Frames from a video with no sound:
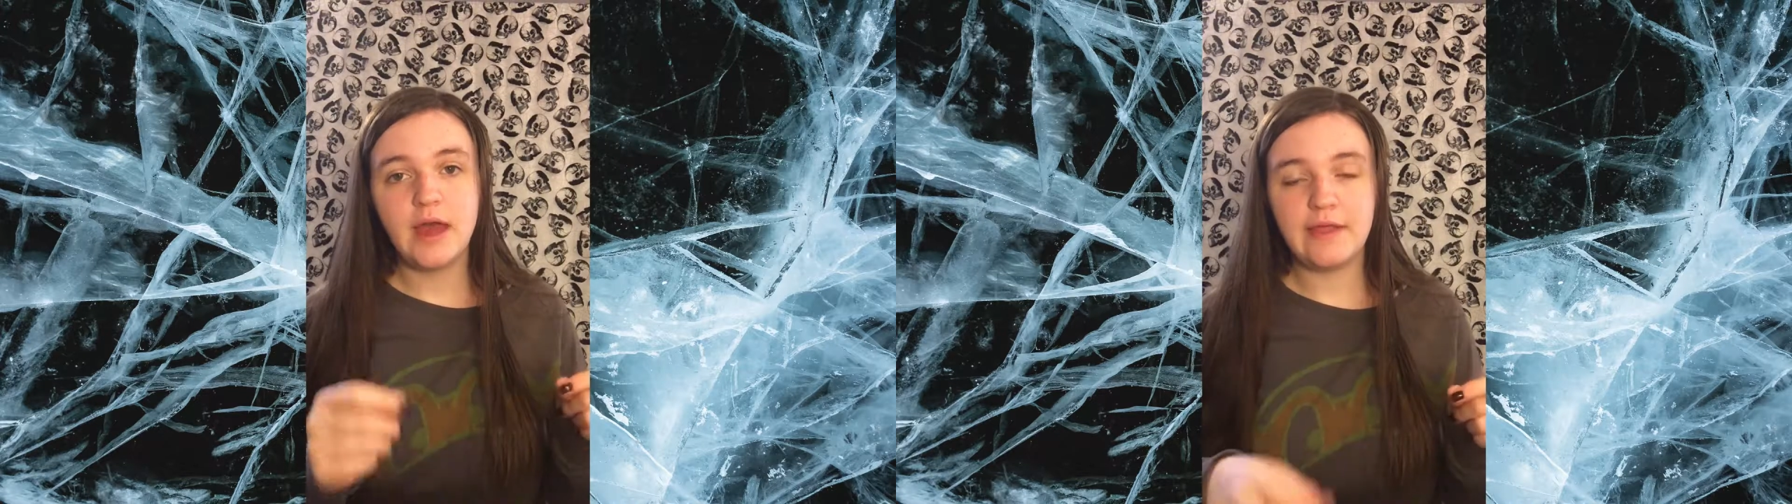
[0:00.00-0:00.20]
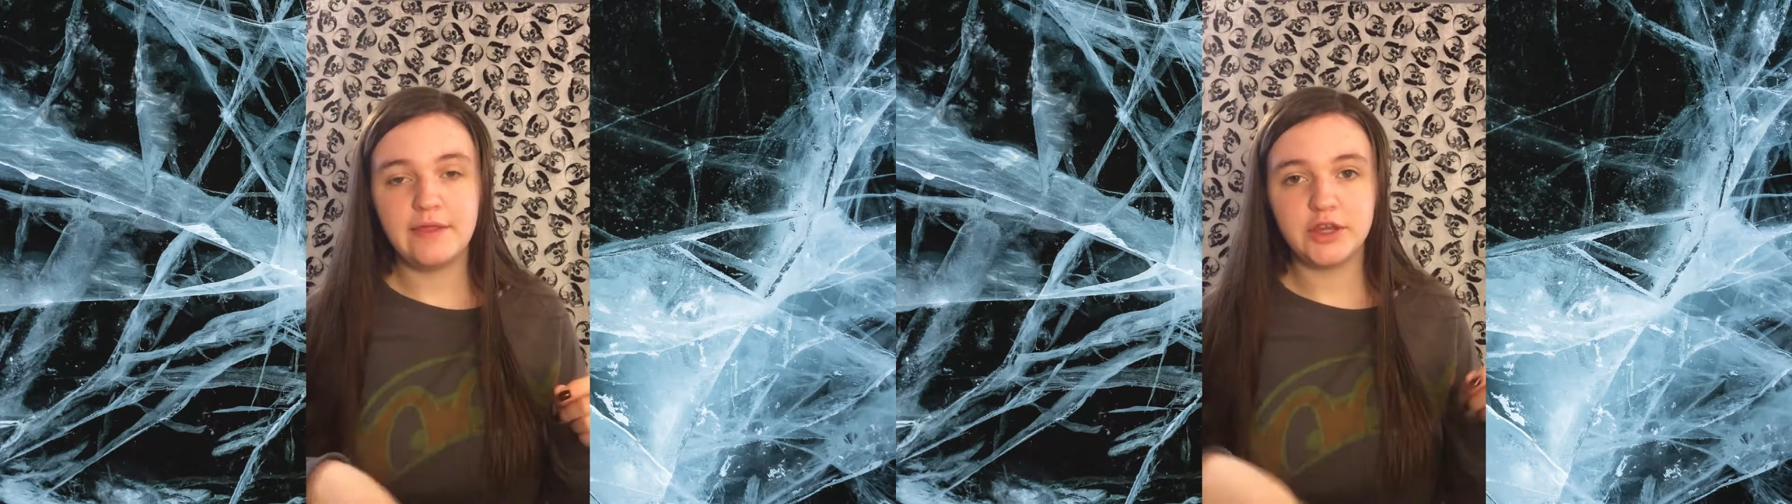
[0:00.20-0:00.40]

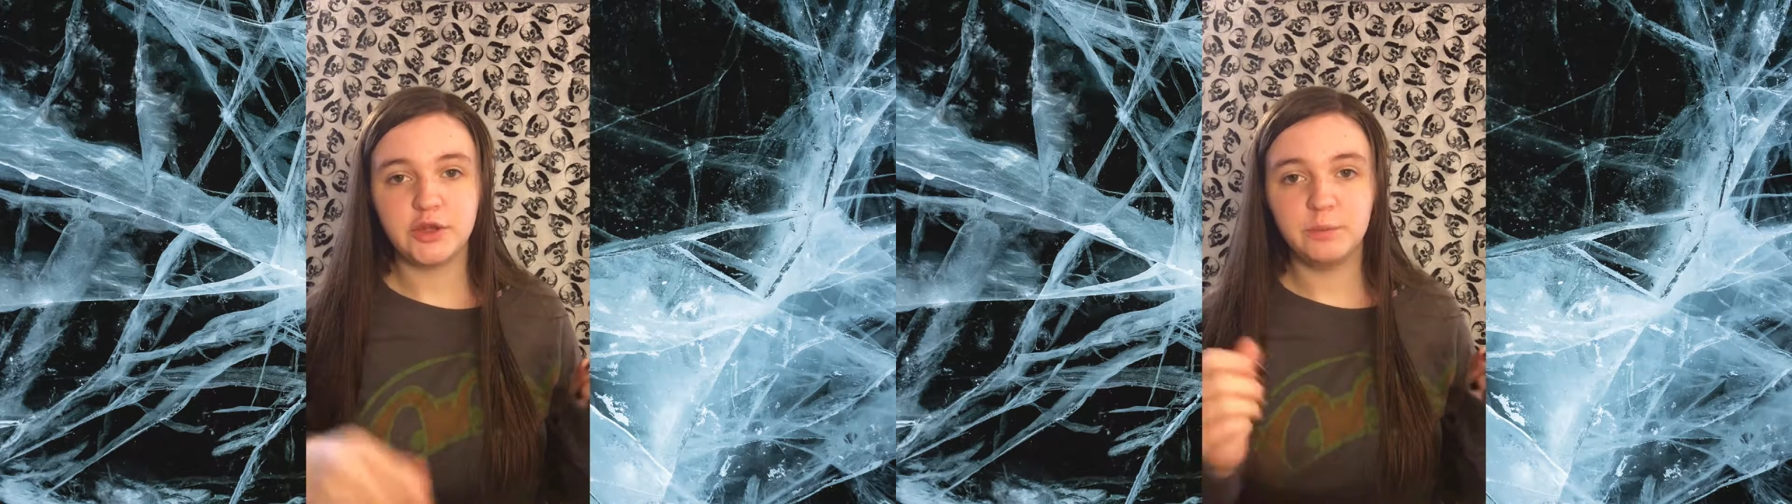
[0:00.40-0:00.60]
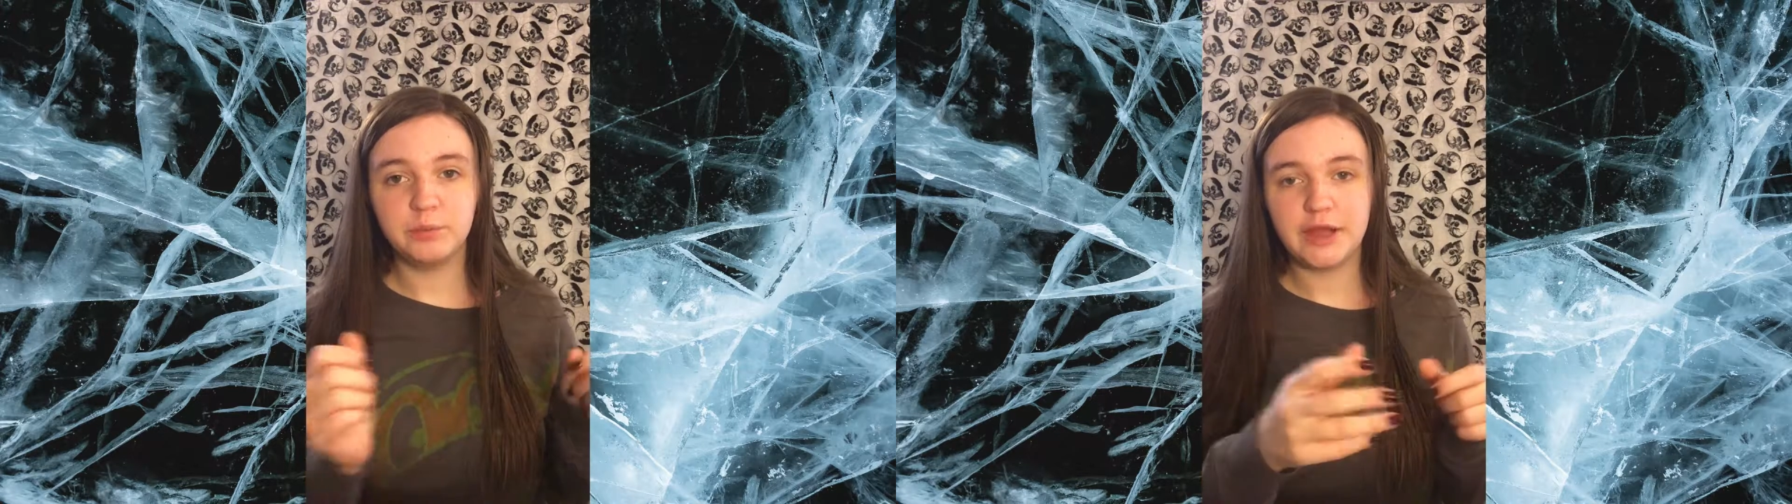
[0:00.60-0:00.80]
and then
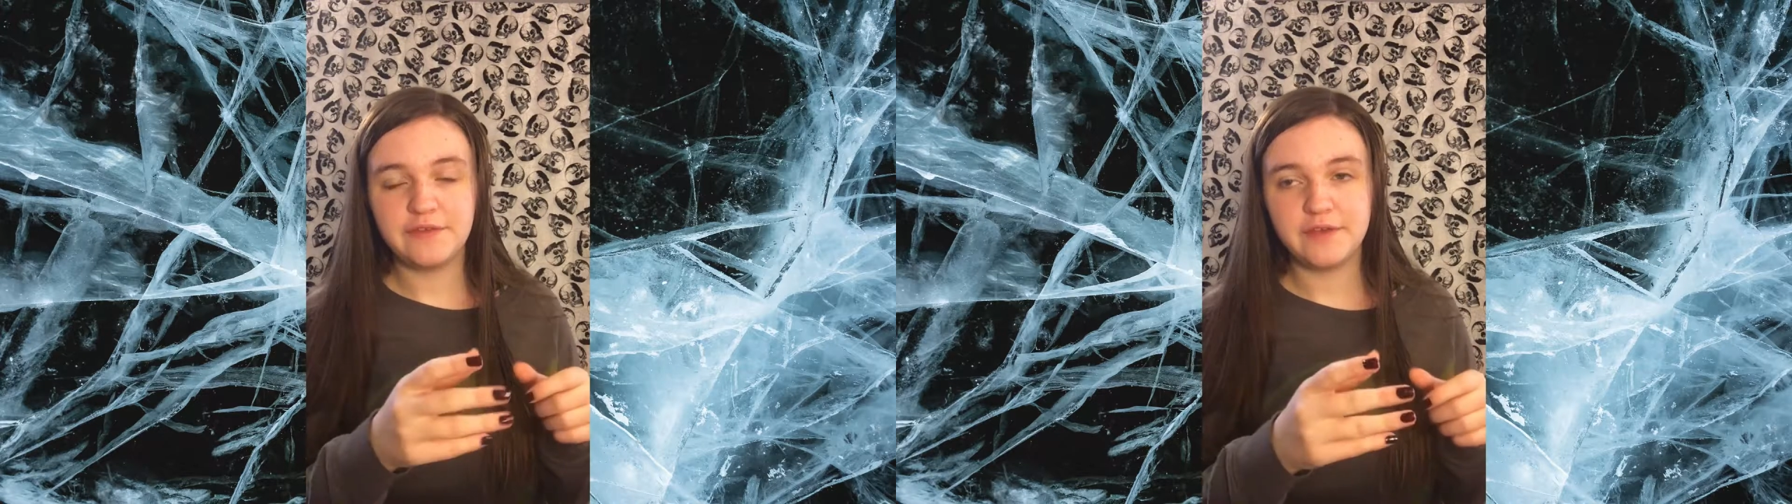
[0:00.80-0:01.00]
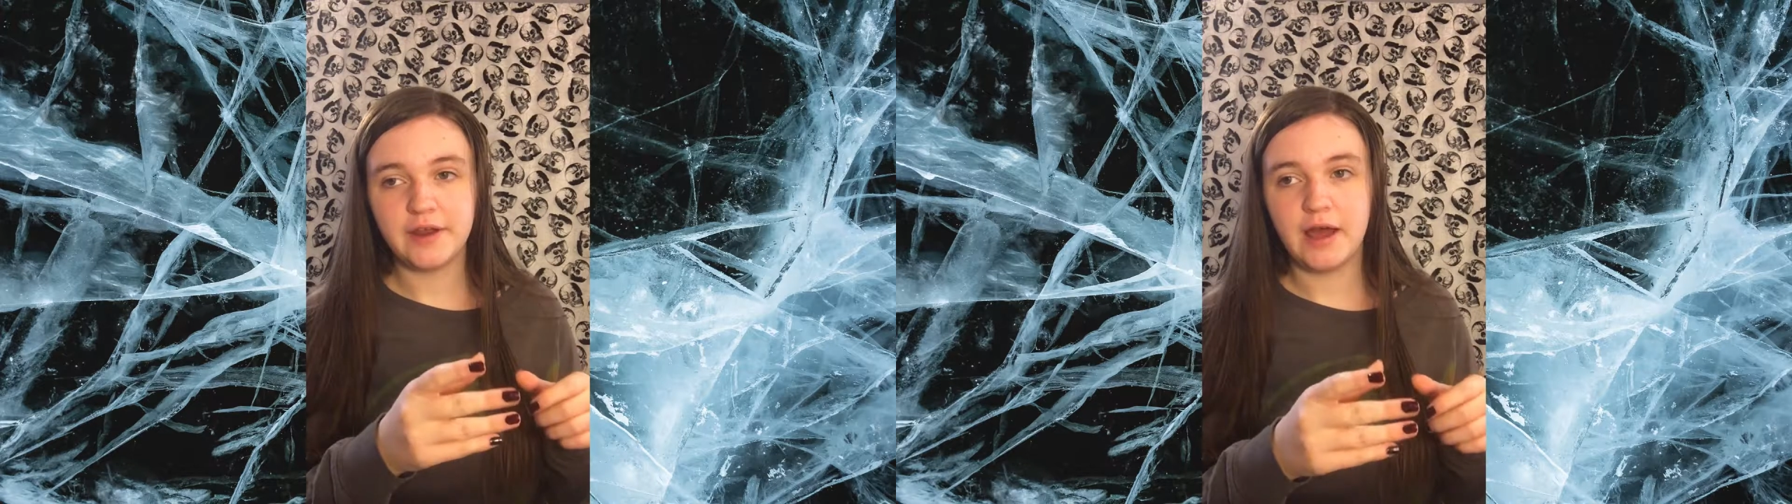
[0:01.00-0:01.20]
you
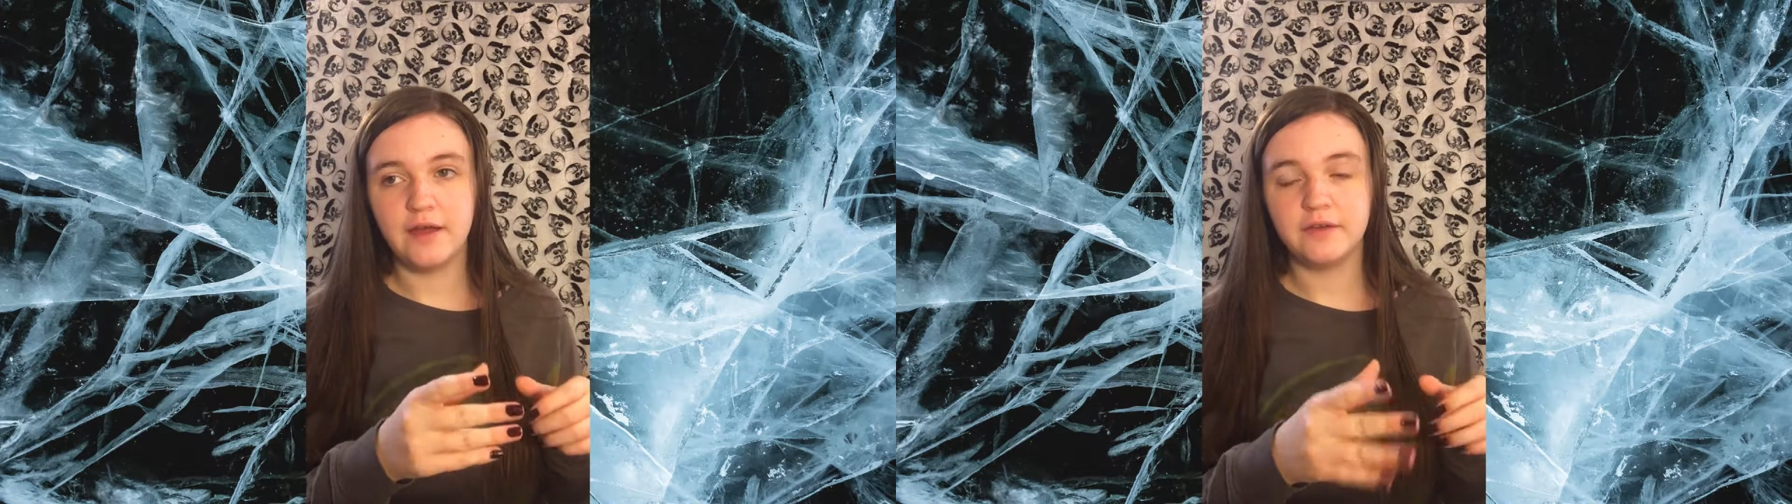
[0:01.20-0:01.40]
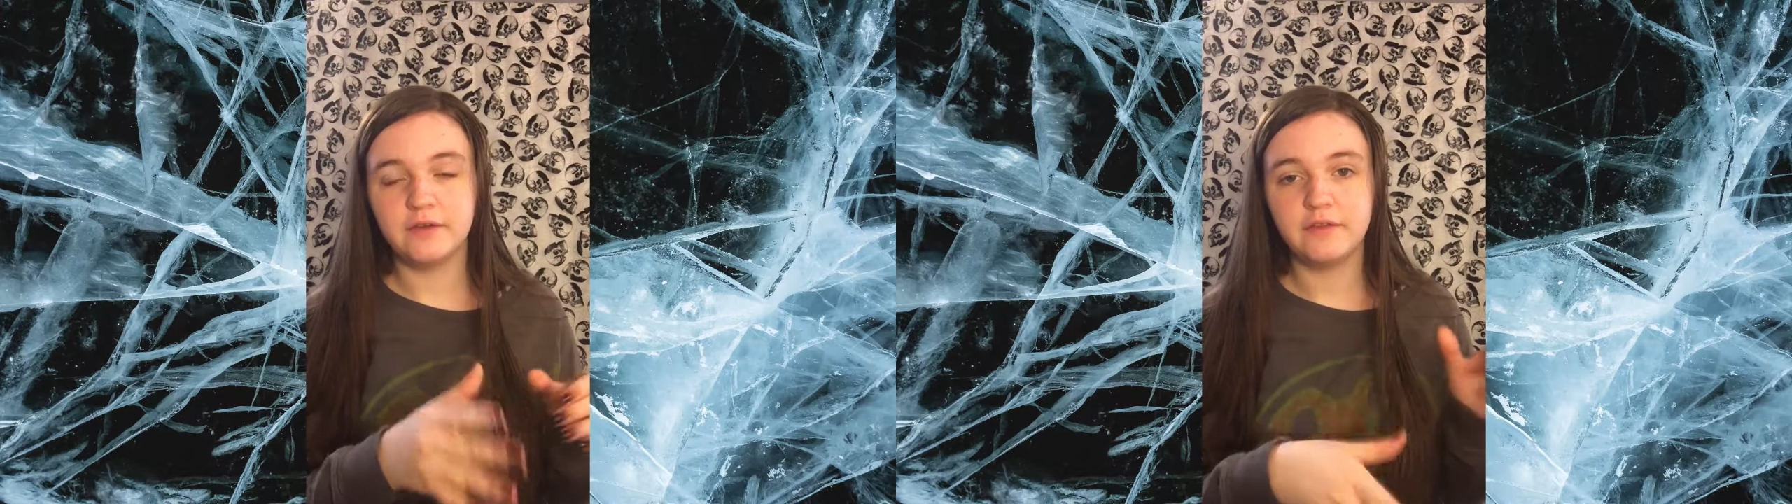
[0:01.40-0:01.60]
place it
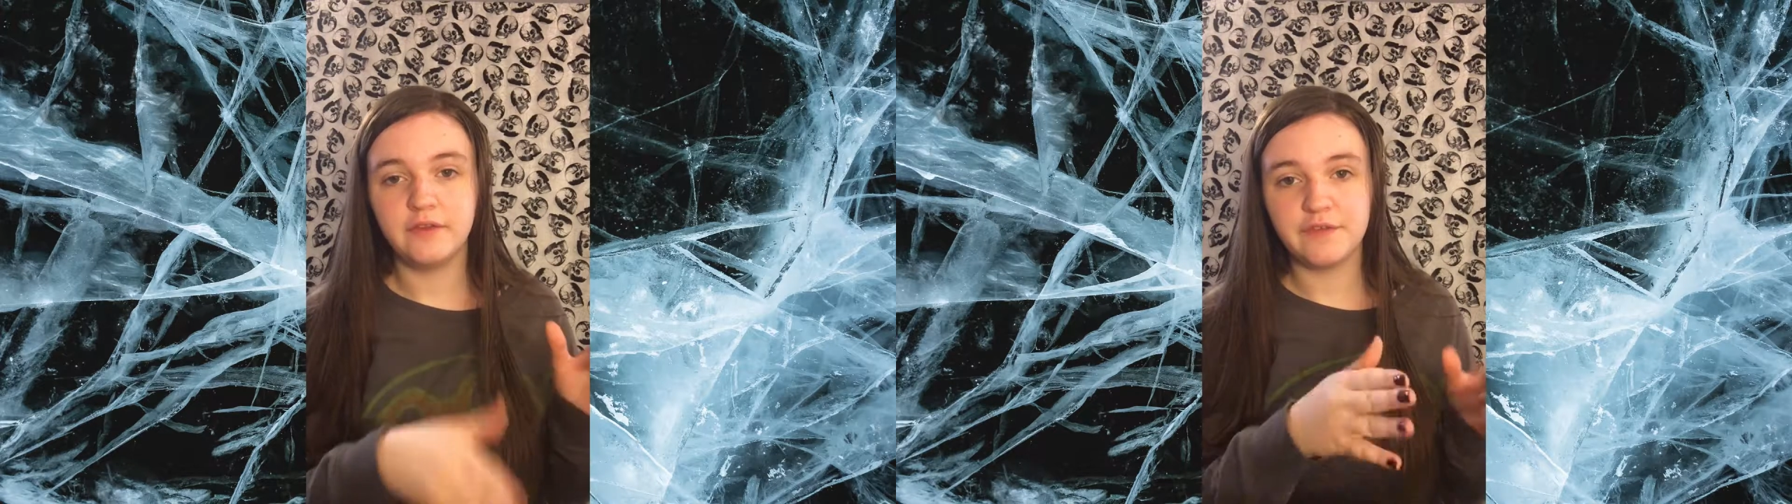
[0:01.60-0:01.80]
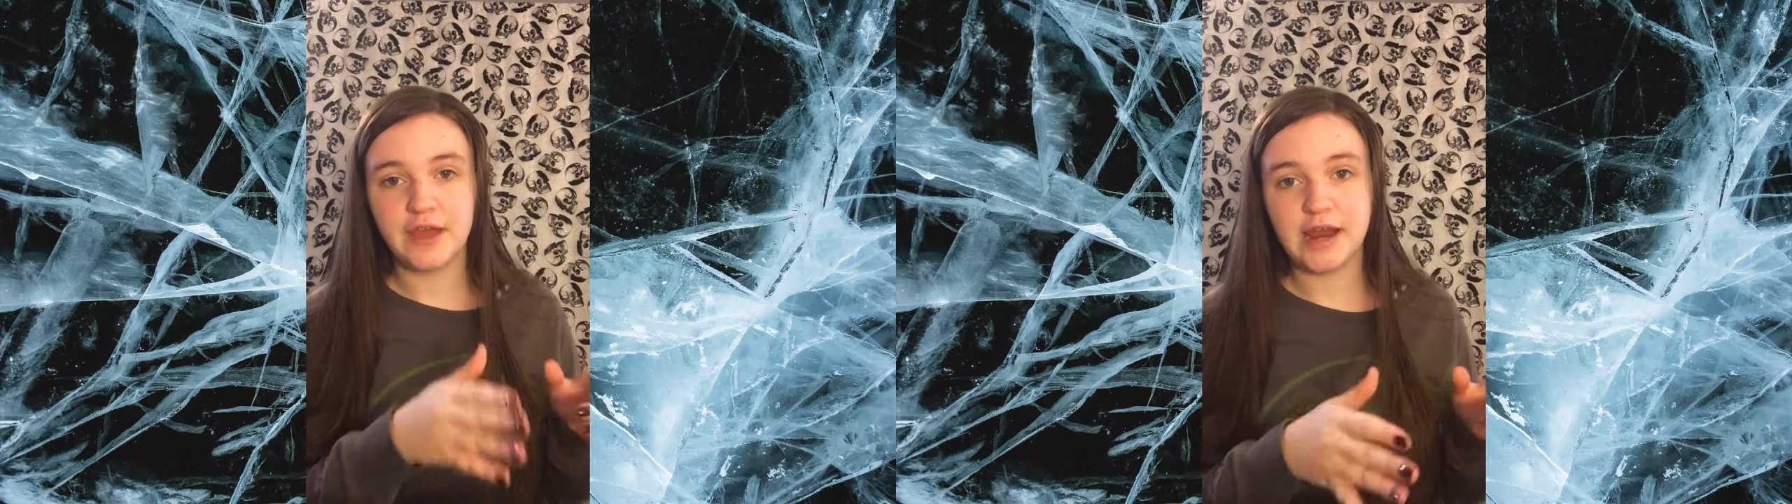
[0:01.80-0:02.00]
on
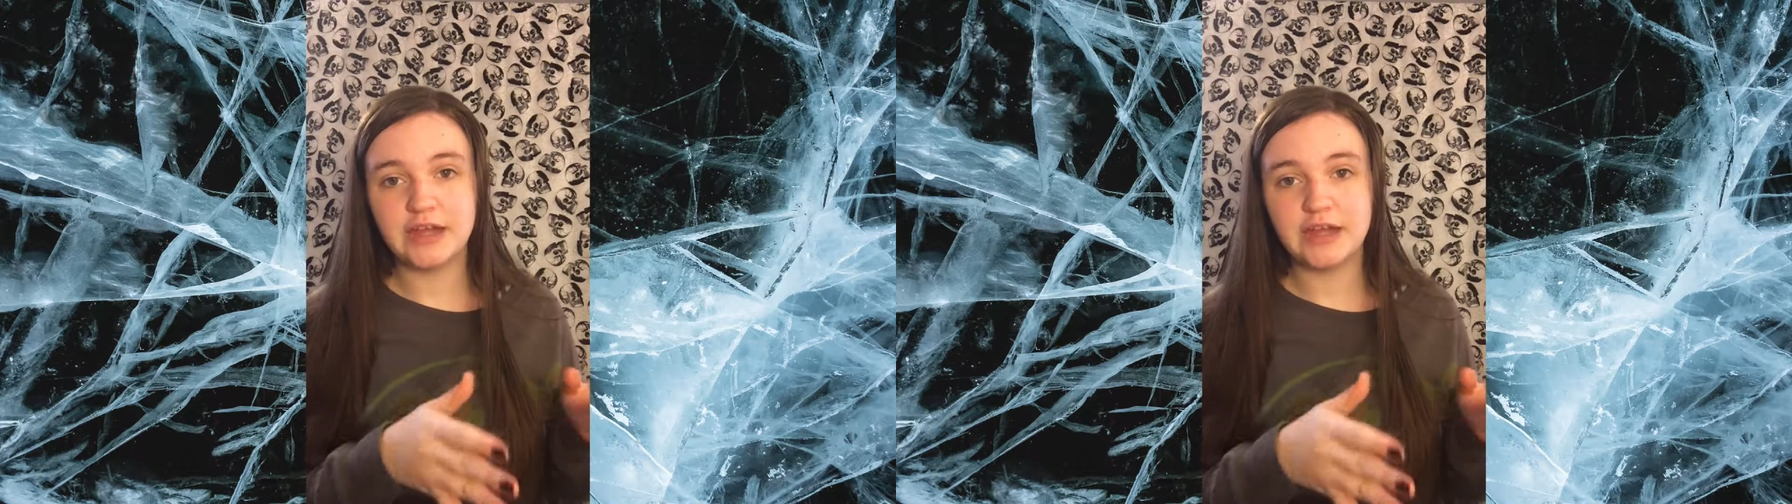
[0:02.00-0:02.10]
the side.